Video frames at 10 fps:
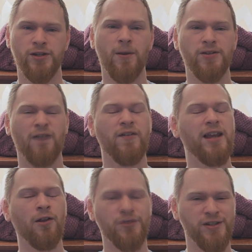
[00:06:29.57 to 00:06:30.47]
He basically, I think
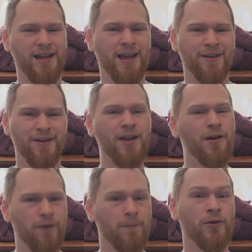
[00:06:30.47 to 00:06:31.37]
he lost his hand
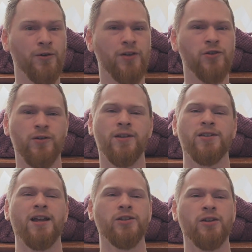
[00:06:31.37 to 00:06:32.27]
from a gun injury in the sense.